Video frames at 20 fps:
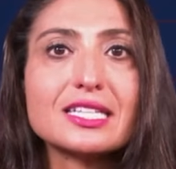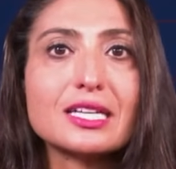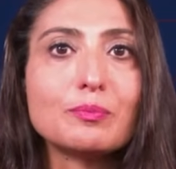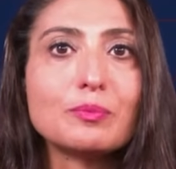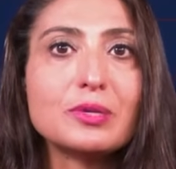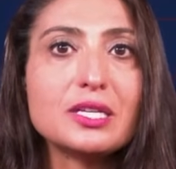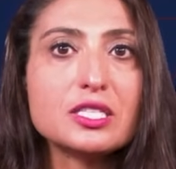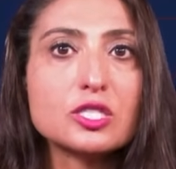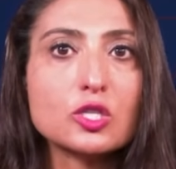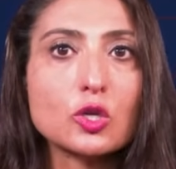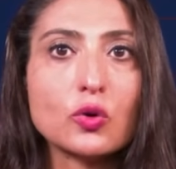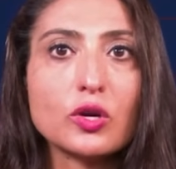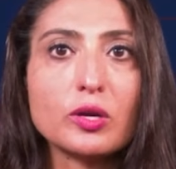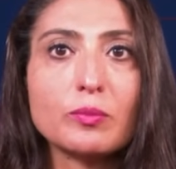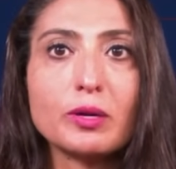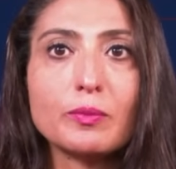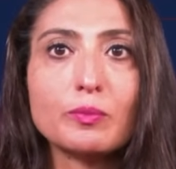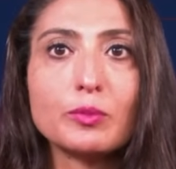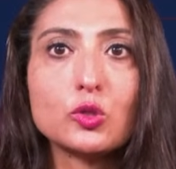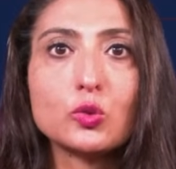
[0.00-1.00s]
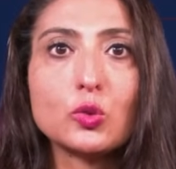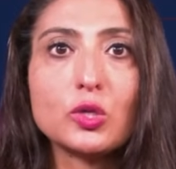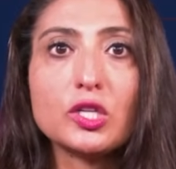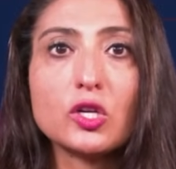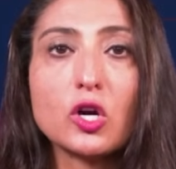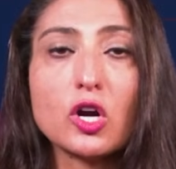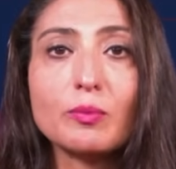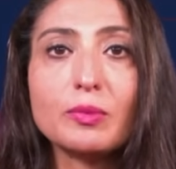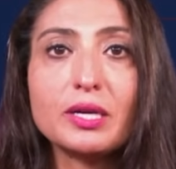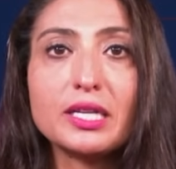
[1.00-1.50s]
peace agreement between
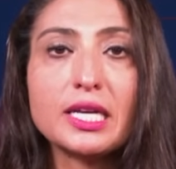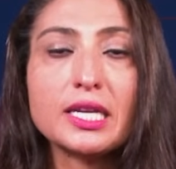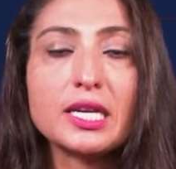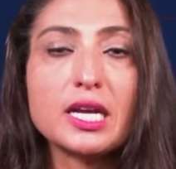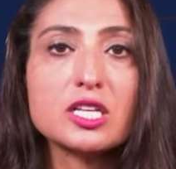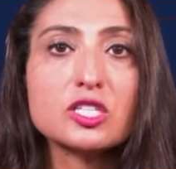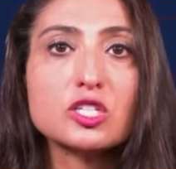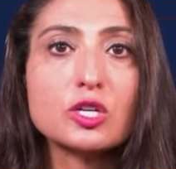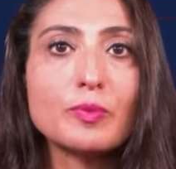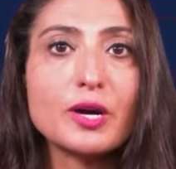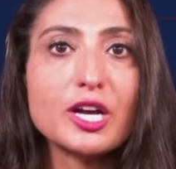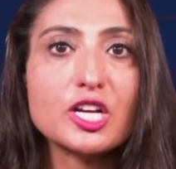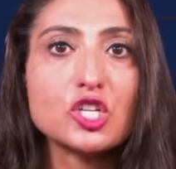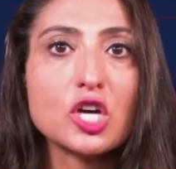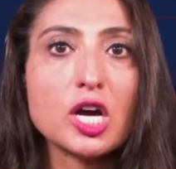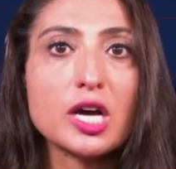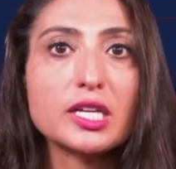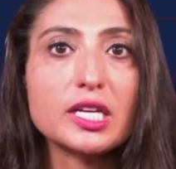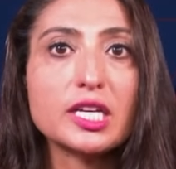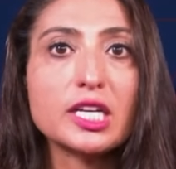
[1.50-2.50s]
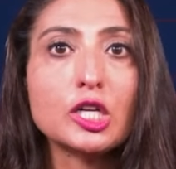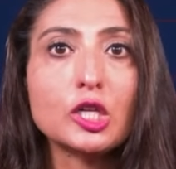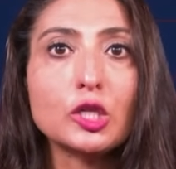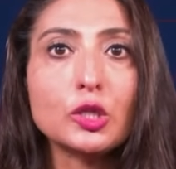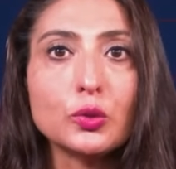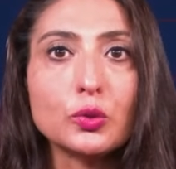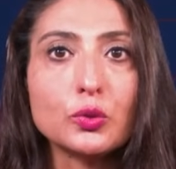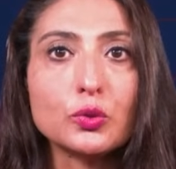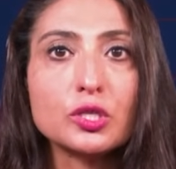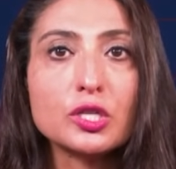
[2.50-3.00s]
Armenia and Azerbaijan
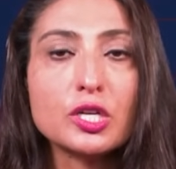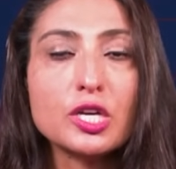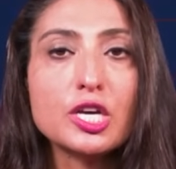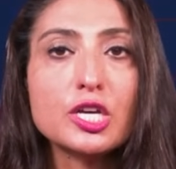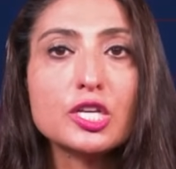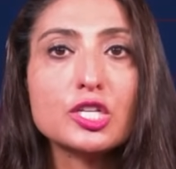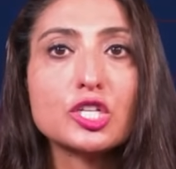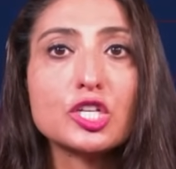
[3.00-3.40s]
include to